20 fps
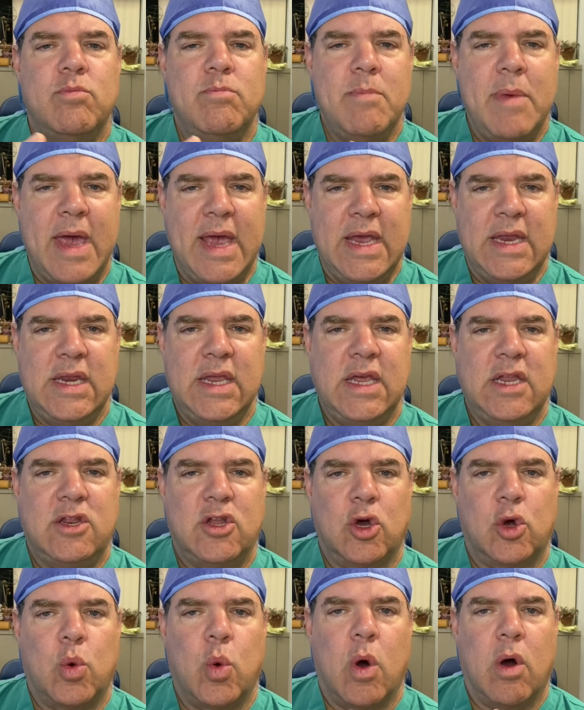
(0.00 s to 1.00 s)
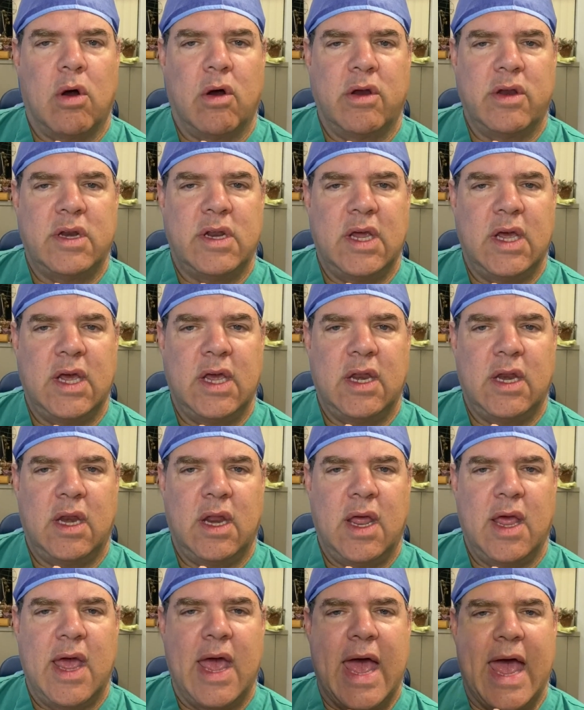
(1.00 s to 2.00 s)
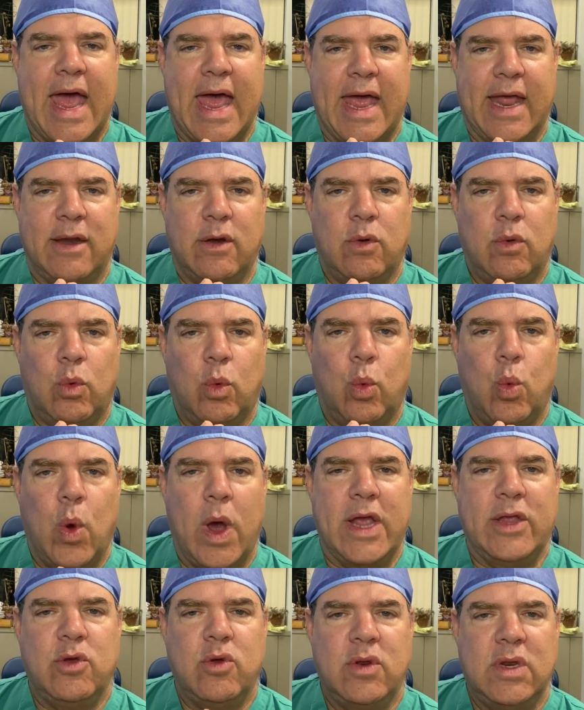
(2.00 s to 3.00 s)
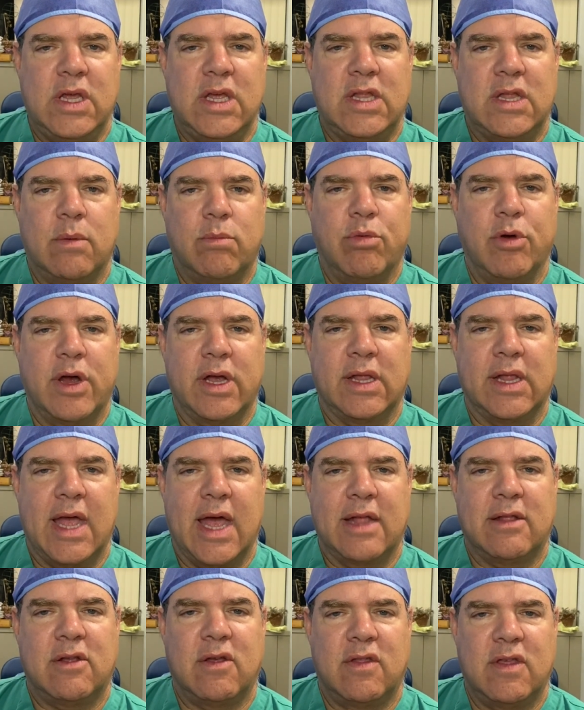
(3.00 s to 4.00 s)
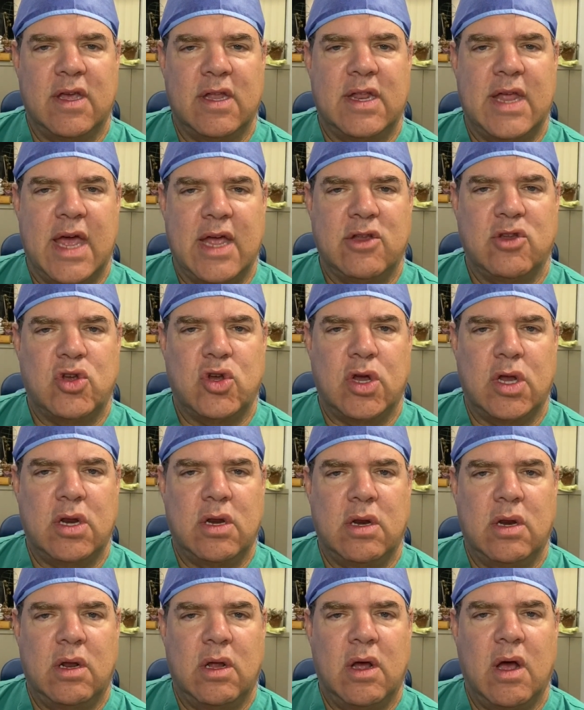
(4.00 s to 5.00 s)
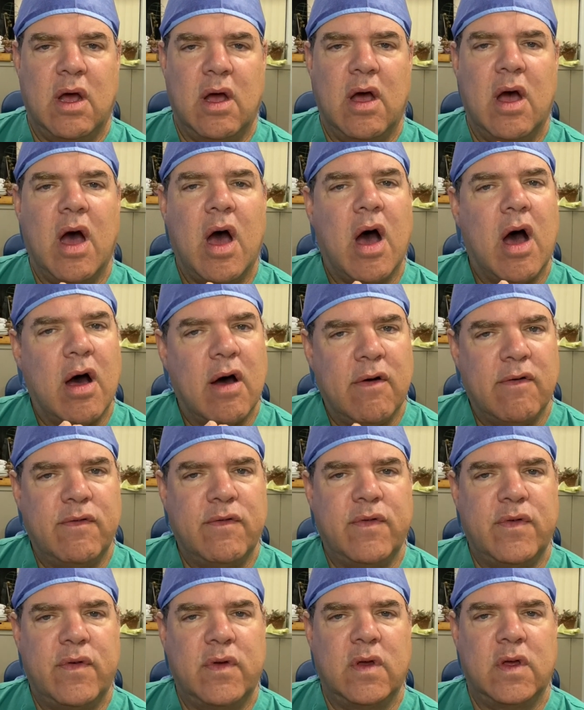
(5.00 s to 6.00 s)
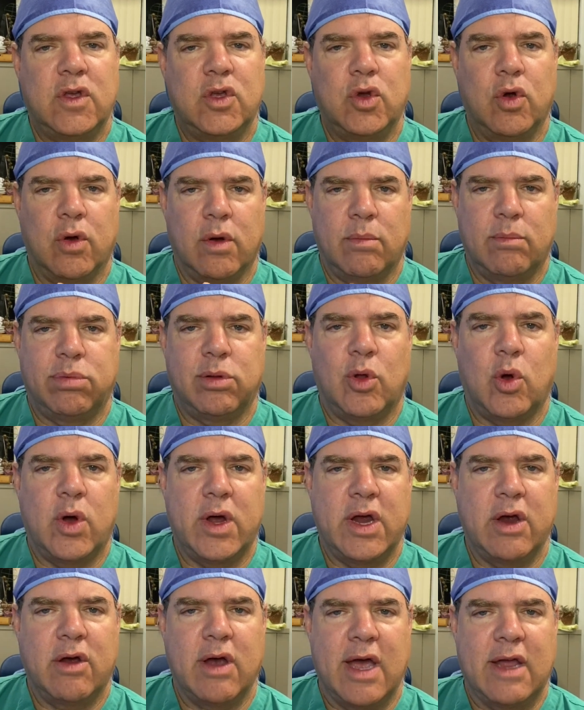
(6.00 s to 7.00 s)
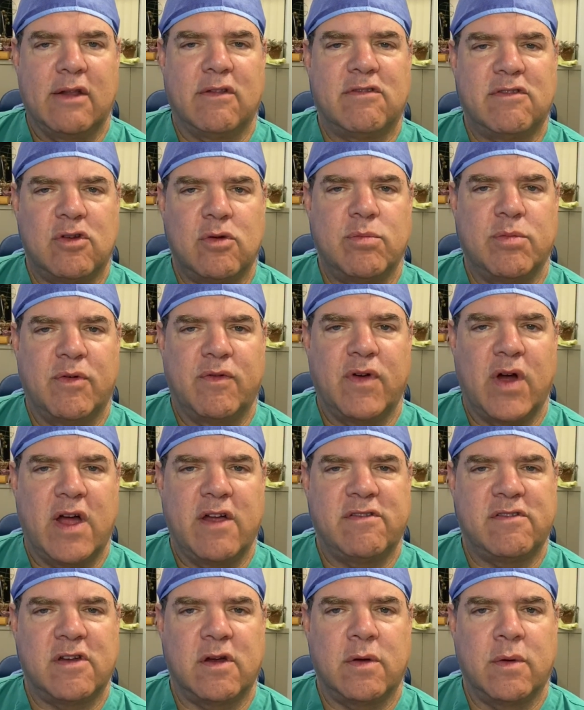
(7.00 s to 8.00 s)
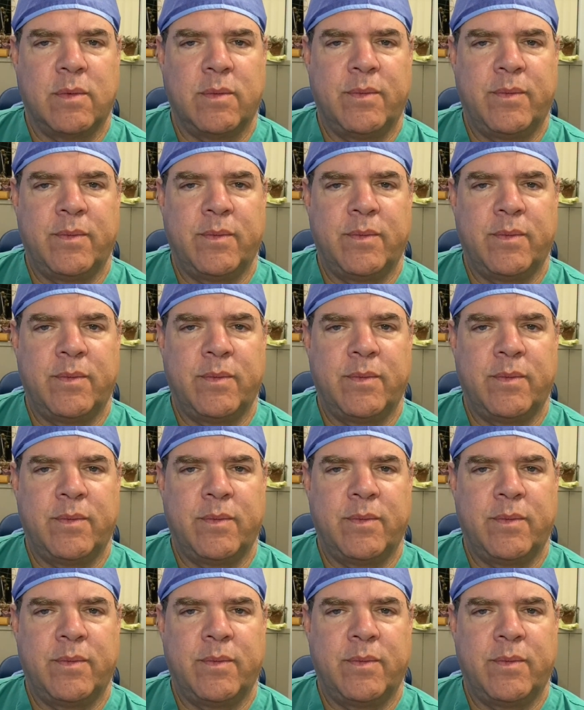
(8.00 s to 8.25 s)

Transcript: may need to quarantine and when you need to bring that to the attention of your employer and a supervisor.